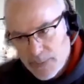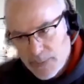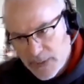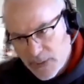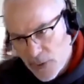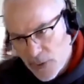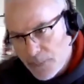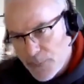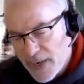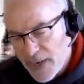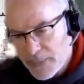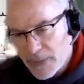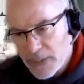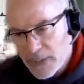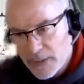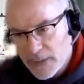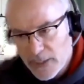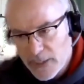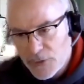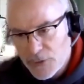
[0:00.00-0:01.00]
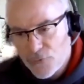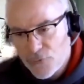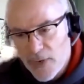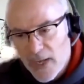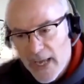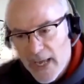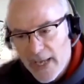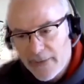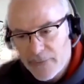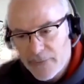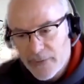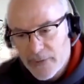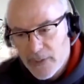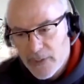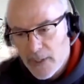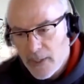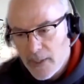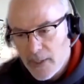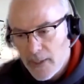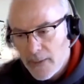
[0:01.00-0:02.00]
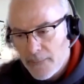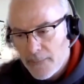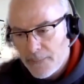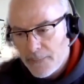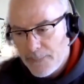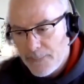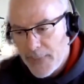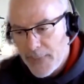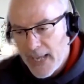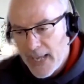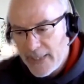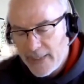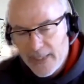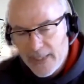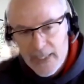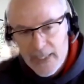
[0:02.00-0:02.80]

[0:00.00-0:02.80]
Because on-premises, it drives by the